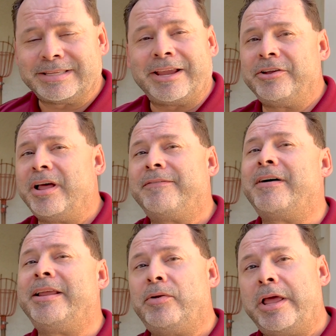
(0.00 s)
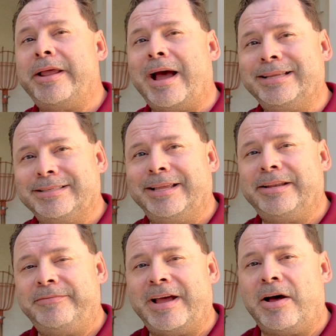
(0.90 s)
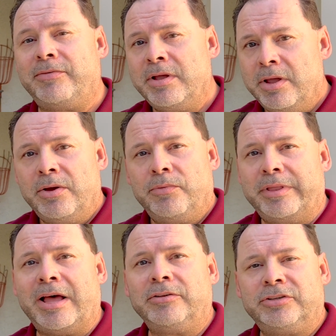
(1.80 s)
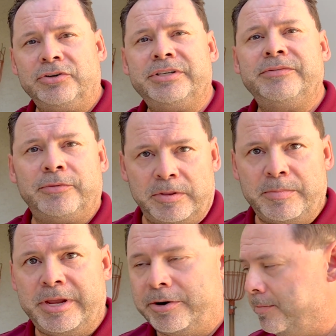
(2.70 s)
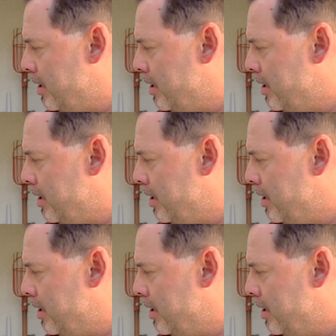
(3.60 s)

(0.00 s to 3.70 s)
I could not find an isolated valve without searching for the meter.